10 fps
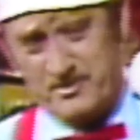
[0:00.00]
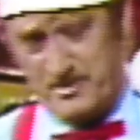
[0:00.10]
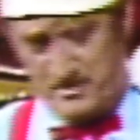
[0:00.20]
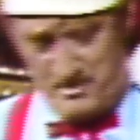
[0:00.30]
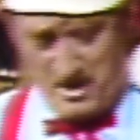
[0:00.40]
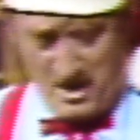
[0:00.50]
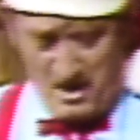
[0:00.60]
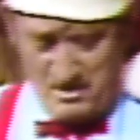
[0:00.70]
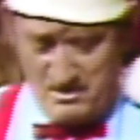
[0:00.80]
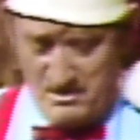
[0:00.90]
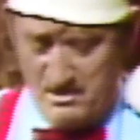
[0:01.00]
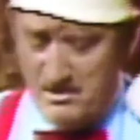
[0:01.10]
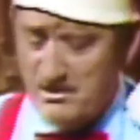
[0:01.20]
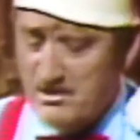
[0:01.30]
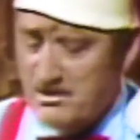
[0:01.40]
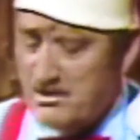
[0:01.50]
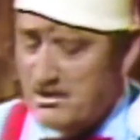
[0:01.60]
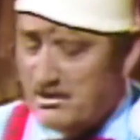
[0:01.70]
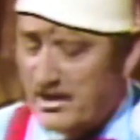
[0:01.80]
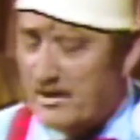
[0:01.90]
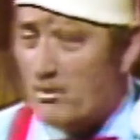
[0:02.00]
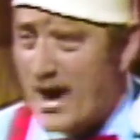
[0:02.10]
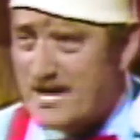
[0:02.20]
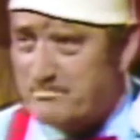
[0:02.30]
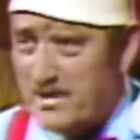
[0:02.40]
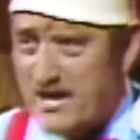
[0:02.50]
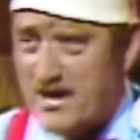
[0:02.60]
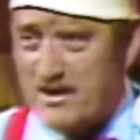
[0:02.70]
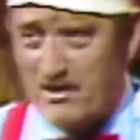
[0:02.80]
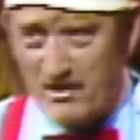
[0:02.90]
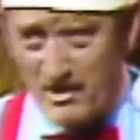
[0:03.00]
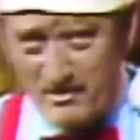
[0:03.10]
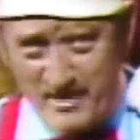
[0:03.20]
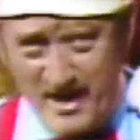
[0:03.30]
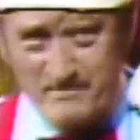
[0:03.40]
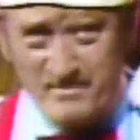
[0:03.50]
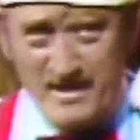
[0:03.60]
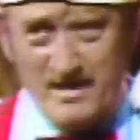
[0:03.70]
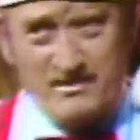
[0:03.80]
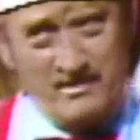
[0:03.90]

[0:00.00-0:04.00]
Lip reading: too, get a white pig or a red pig.